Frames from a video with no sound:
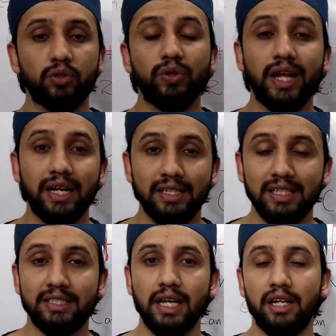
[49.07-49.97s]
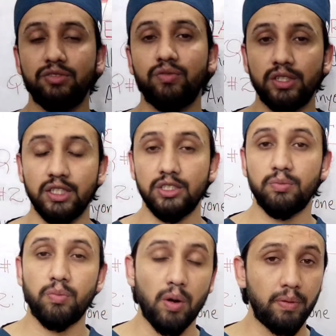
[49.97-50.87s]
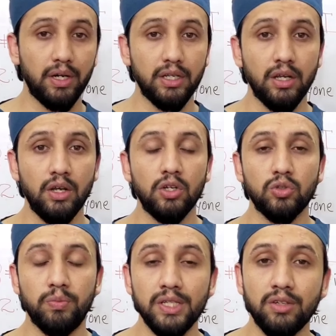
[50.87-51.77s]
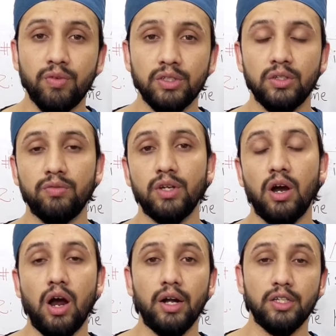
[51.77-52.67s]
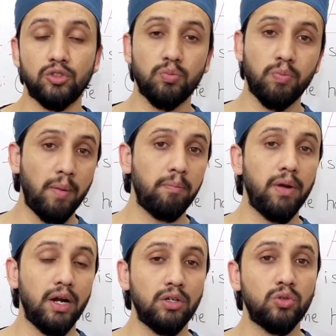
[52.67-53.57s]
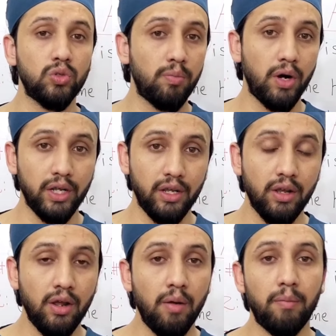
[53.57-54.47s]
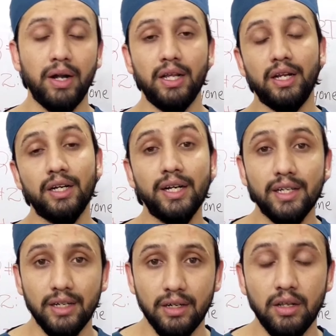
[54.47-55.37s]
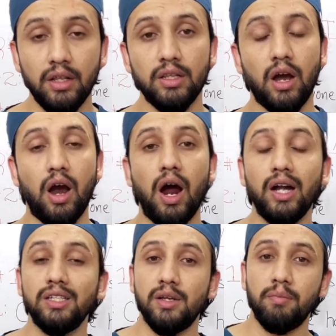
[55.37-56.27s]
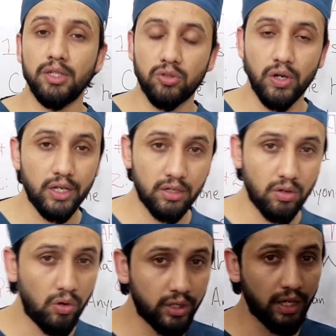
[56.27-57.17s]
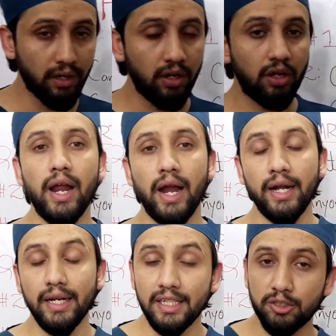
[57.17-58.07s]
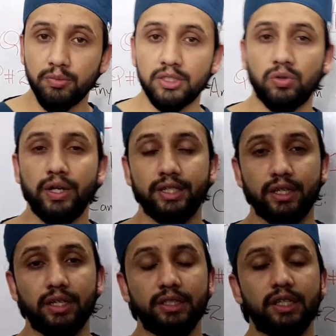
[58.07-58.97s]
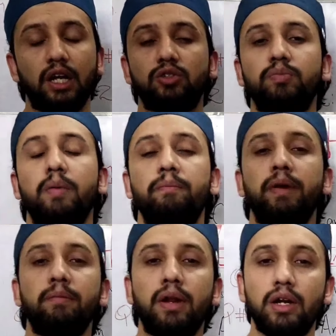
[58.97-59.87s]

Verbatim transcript: so that these cells functions properly. So basic function of the heart is to pump blood to the body. But in return, the heart is a muscular organ, and its musculature is also pumping